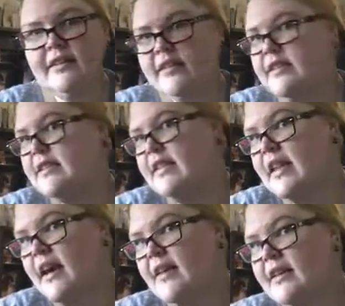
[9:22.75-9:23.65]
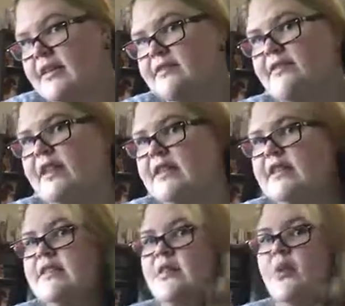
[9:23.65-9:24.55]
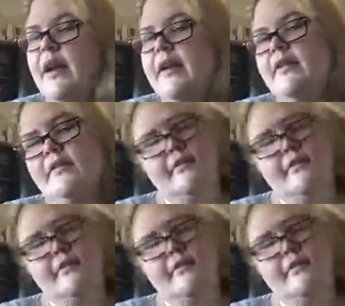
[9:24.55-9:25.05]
Do you see that? It's quite